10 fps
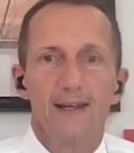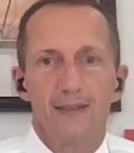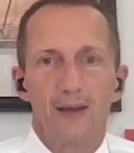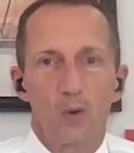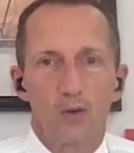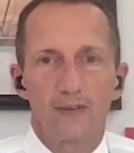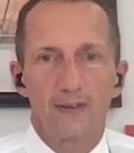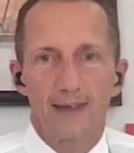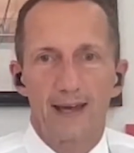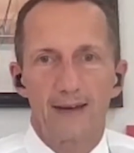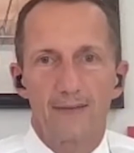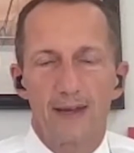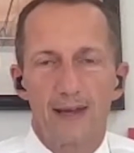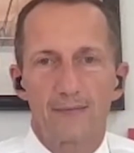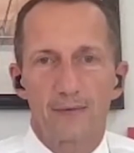They wanted to have
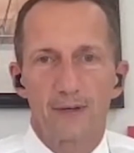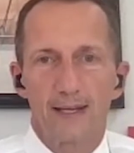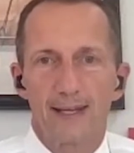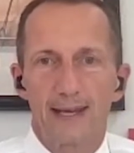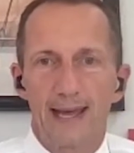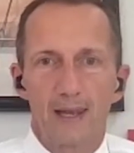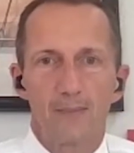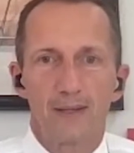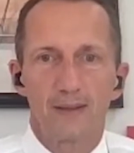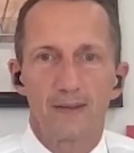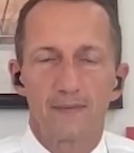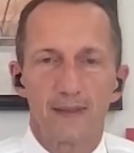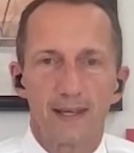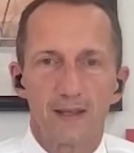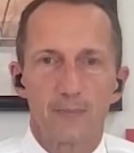every element of
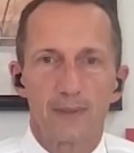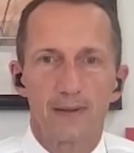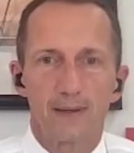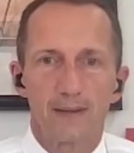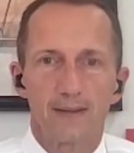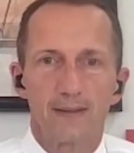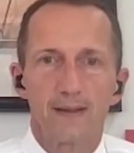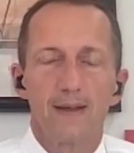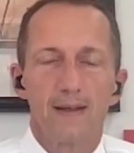the experience